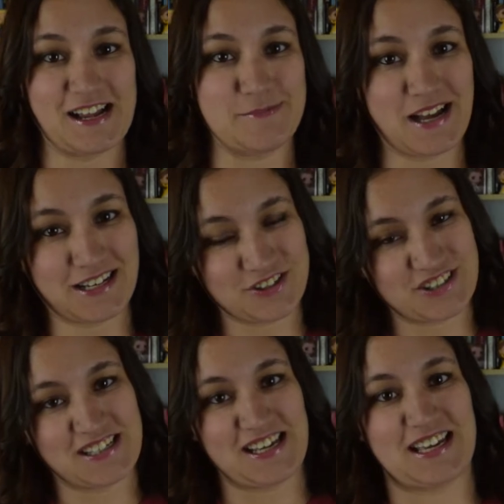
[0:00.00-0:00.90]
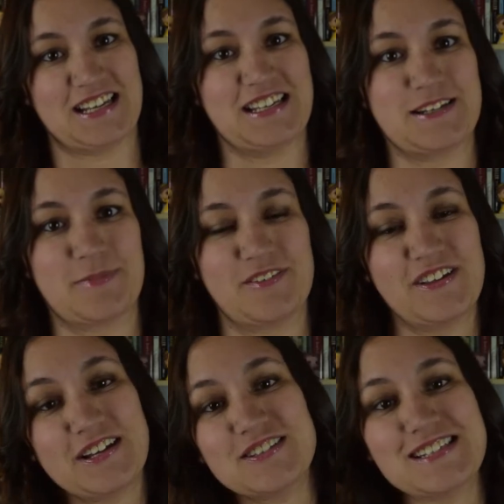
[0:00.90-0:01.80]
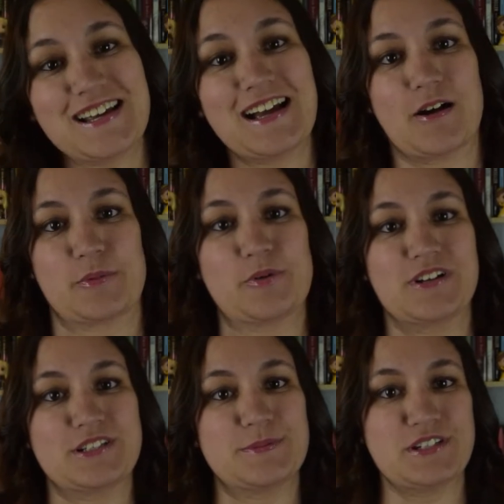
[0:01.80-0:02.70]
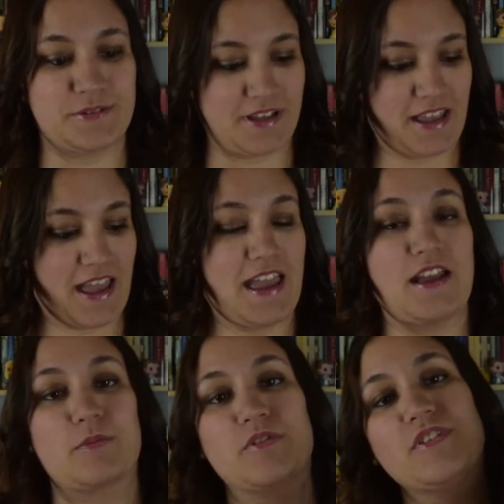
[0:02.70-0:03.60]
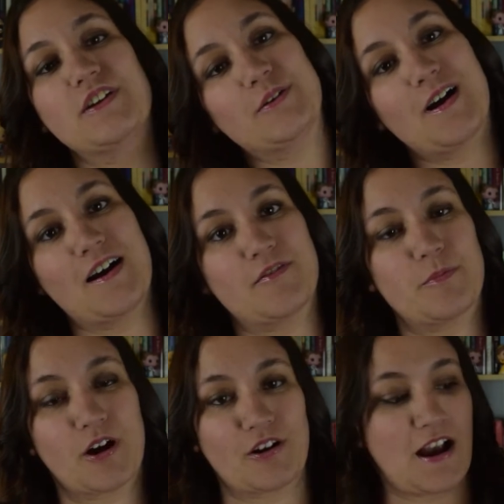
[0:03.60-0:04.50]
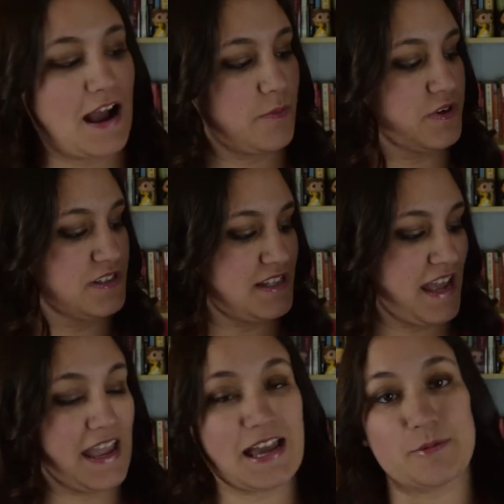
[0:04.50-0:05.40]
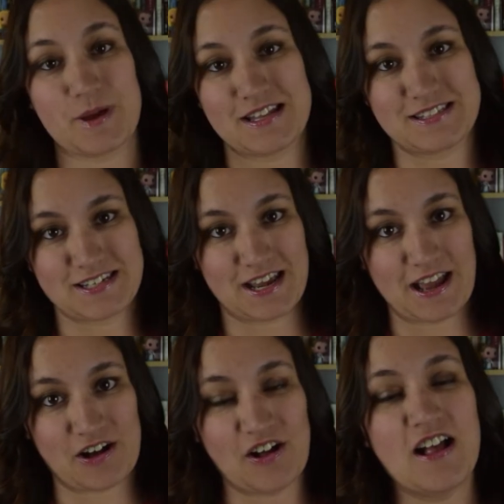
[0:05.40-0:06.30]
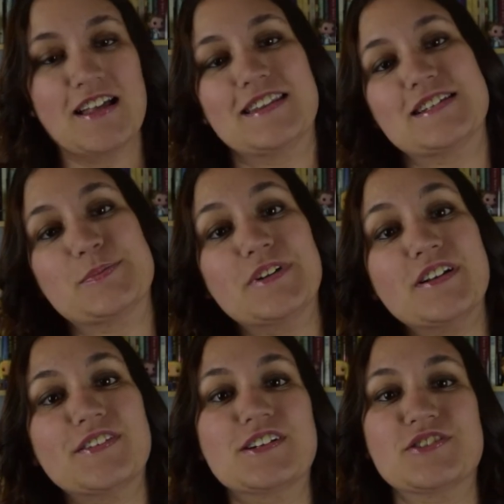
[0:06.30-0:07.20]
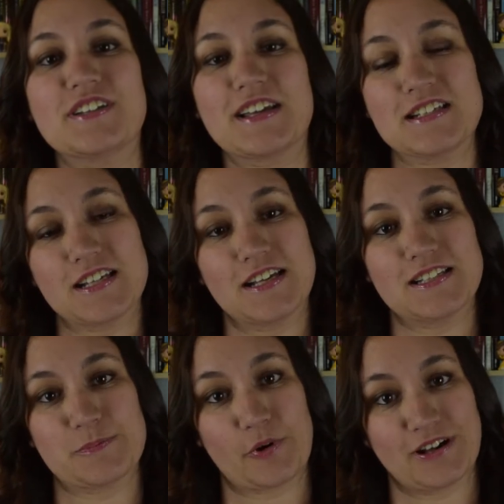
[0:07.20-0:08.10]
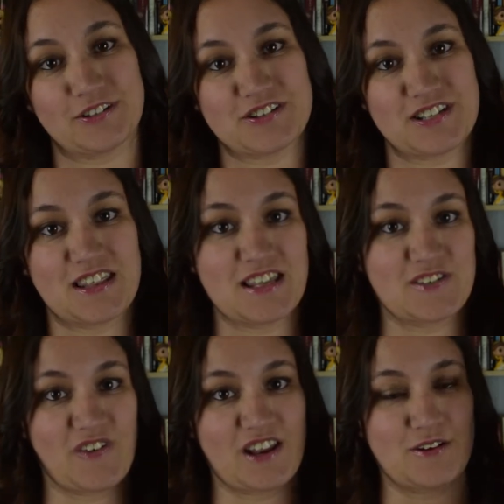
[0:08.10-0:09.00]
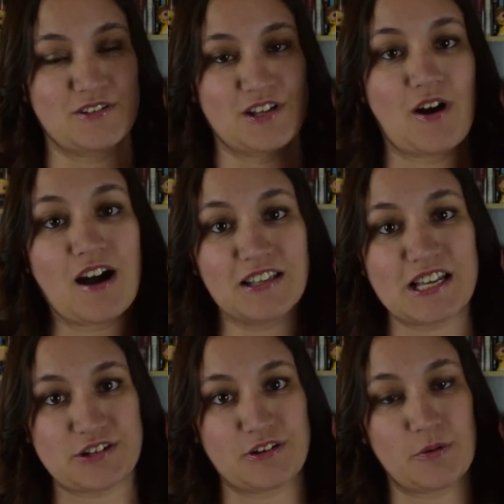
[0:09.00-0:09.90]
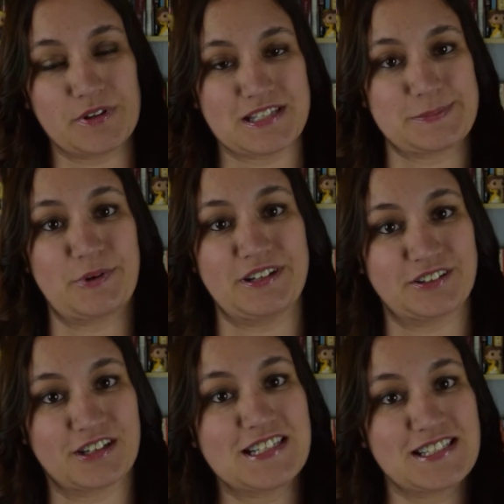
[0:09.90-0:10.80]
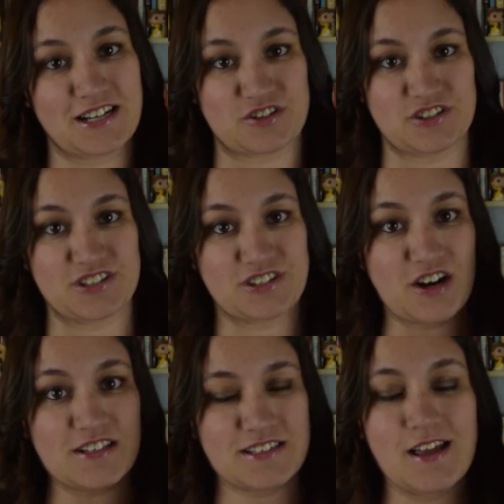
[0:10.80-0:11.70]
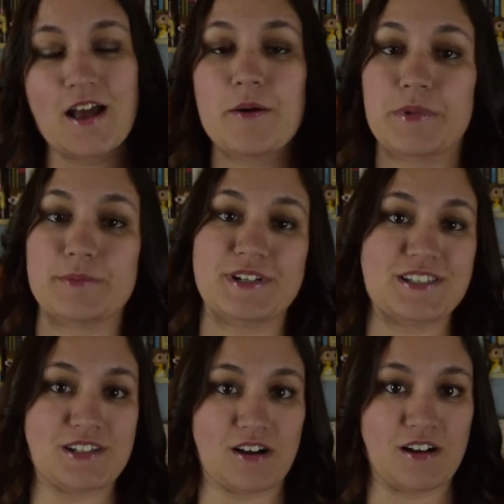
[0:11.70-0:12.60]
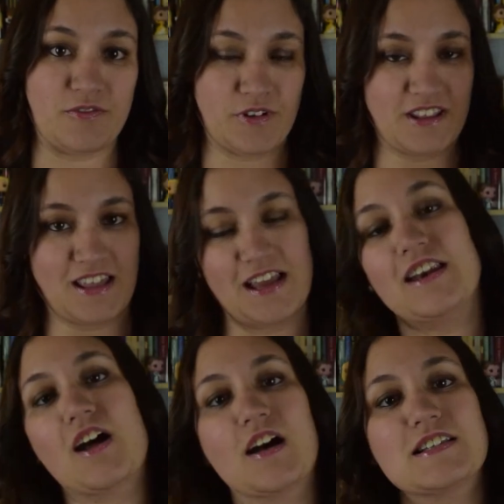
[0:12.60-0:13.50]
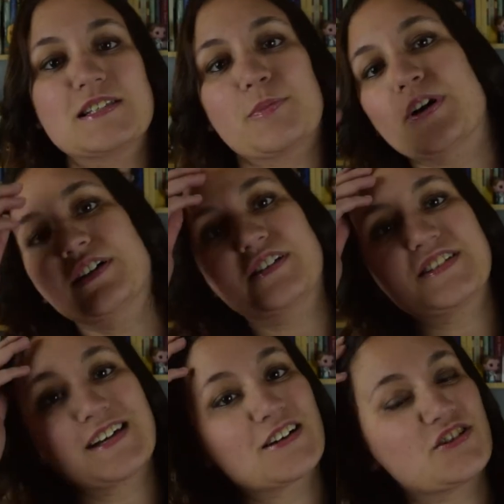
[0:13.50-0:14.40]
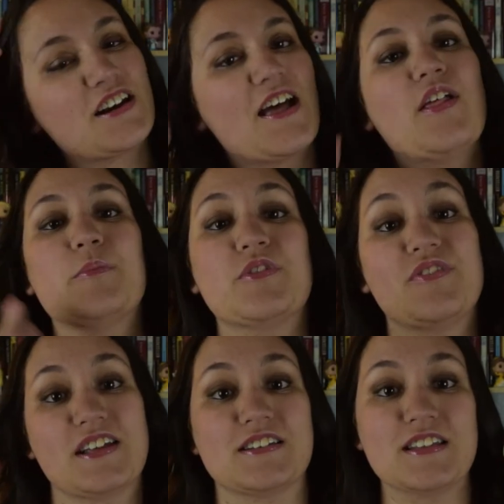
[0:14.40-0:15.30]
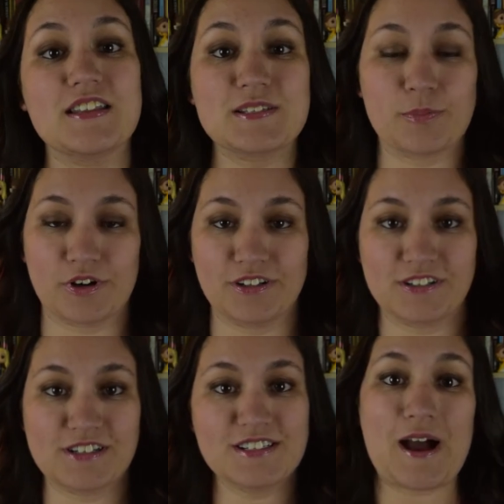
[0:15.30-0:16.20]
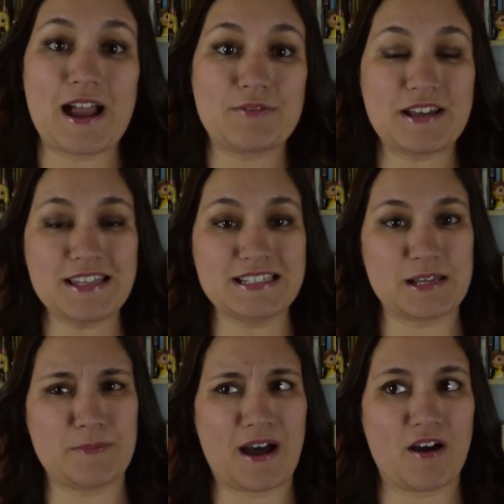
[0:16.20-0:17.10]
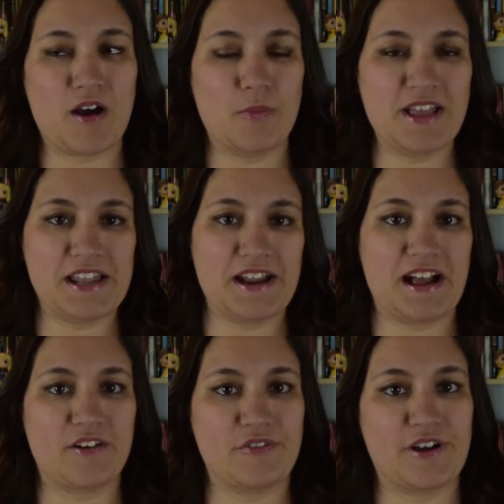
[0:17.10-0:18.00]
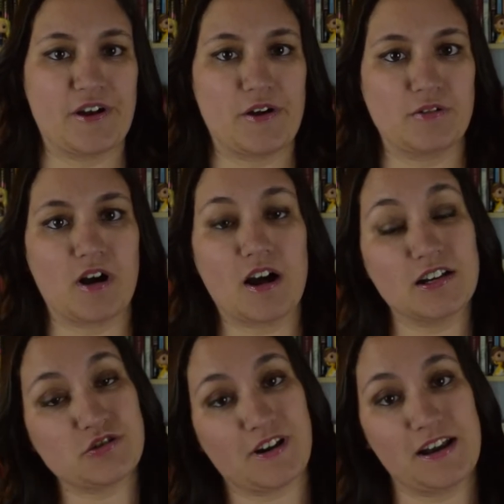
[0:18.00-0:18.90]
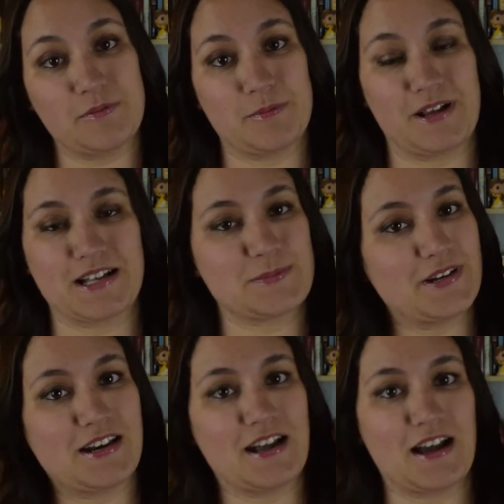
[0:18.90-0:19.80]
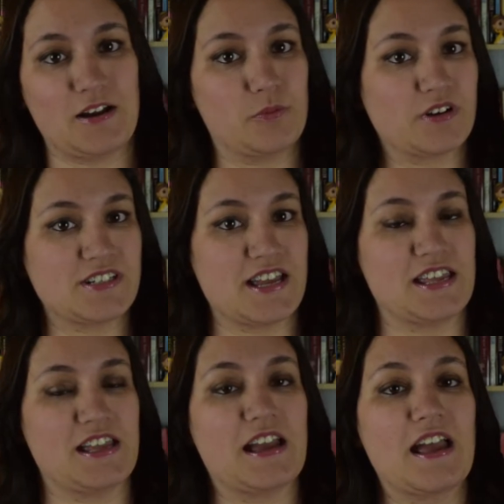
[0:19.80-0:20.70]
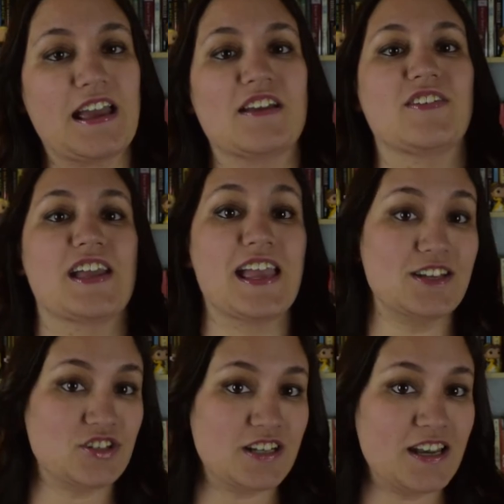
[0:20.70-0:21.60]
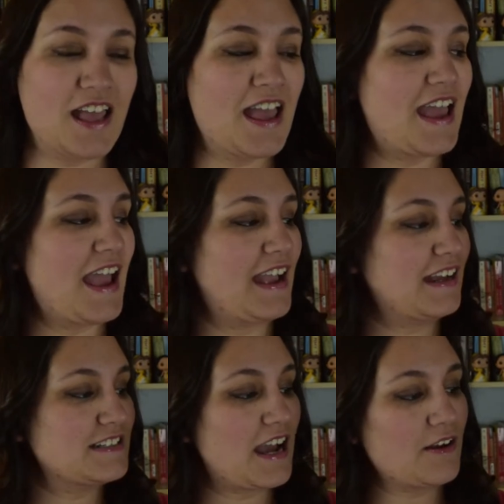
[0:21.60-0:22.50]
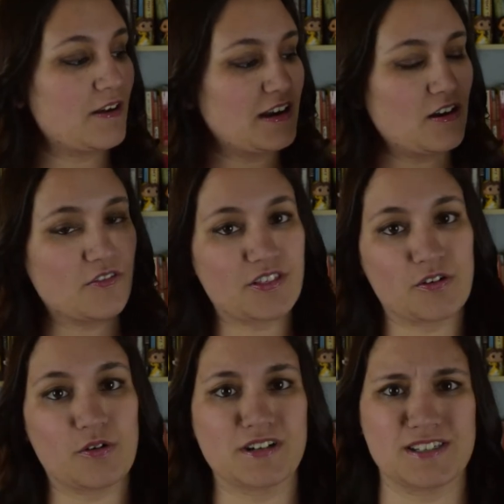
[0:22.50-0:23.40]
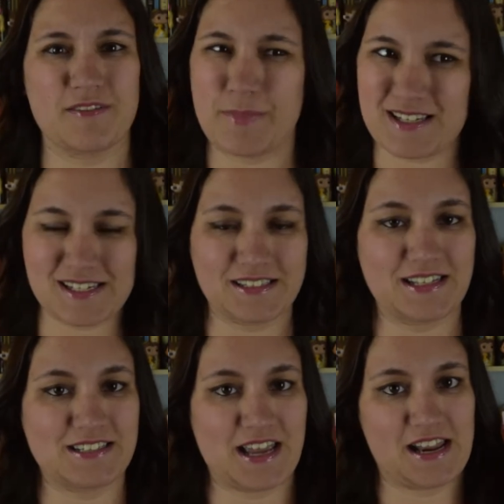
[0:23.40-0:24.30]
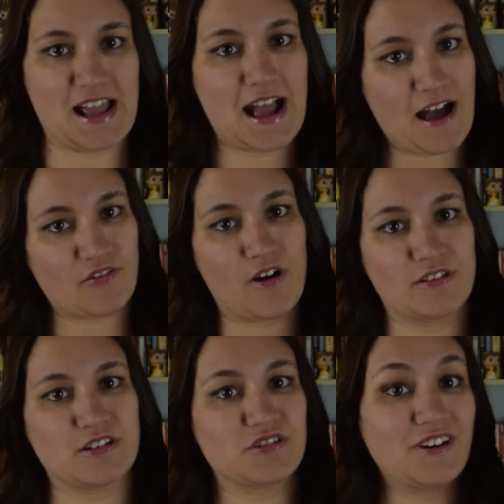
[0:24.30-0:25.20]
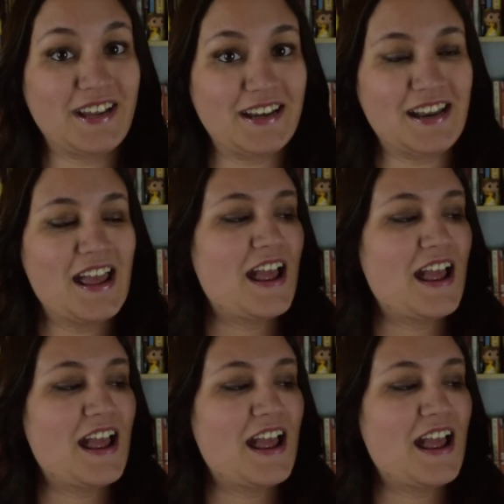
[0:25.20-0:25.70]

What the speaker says: I'm Ashley, and in my video today, I'm going to be doing a review of Margaret Atwood's The Handmaid's Tale. This will eventually contain spoilers in this video, so I'll let you know when the spoilery section starts, but I'm going to start off with a non-spoiler section and then move into the spoilers. I read this about a week and a half ago on a train when my husband and I were taking a vacation, and I read it over the course of basically a day and a half on the train,